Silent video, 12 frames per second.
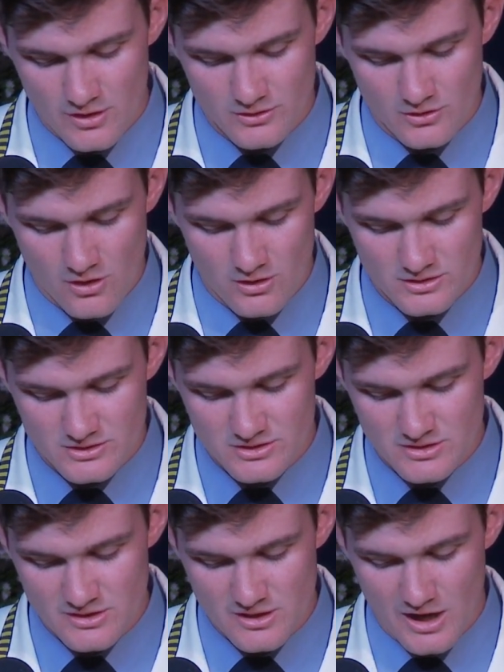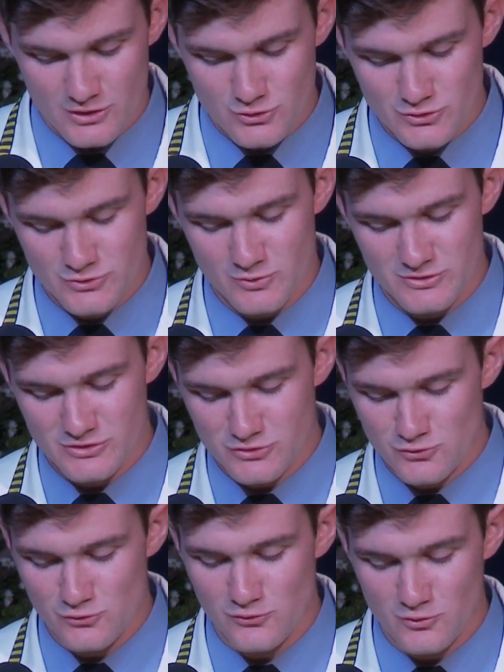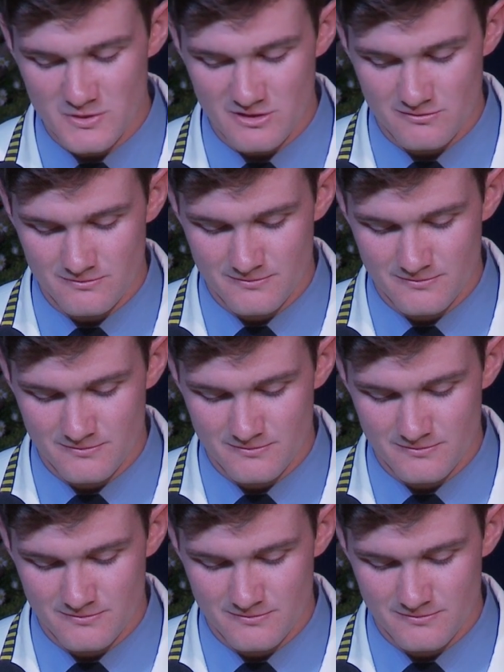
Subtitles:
around the college, I knew this was a school for me.